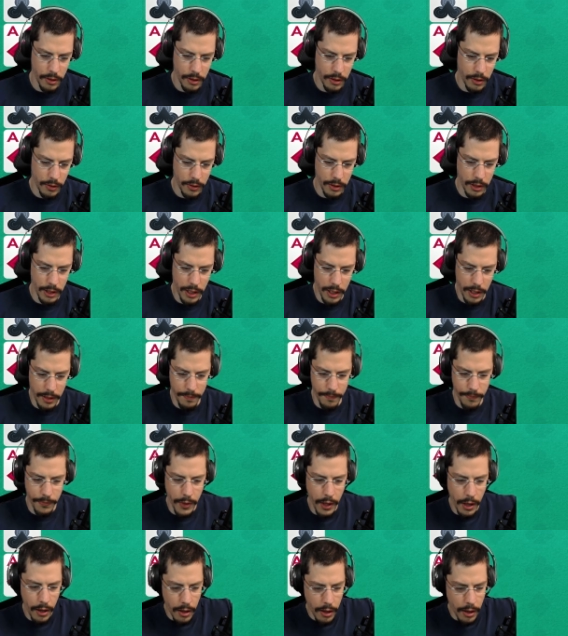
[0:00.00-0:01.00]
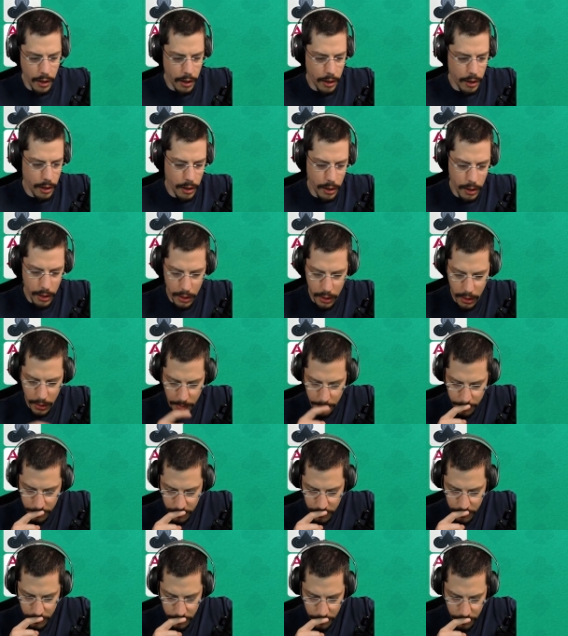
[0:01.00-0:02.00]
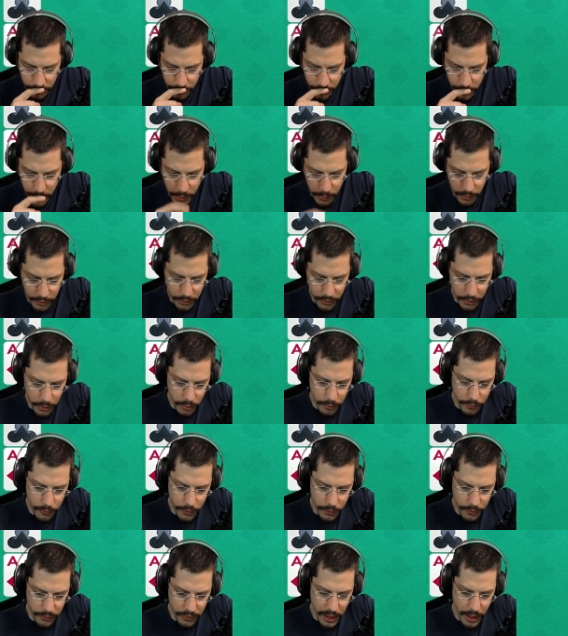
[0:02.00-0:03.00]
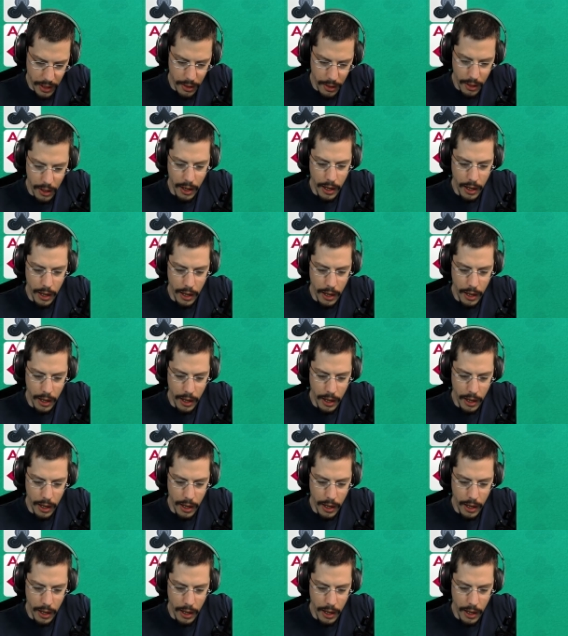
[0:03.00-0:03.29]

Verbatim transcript: Okay. That was our first game.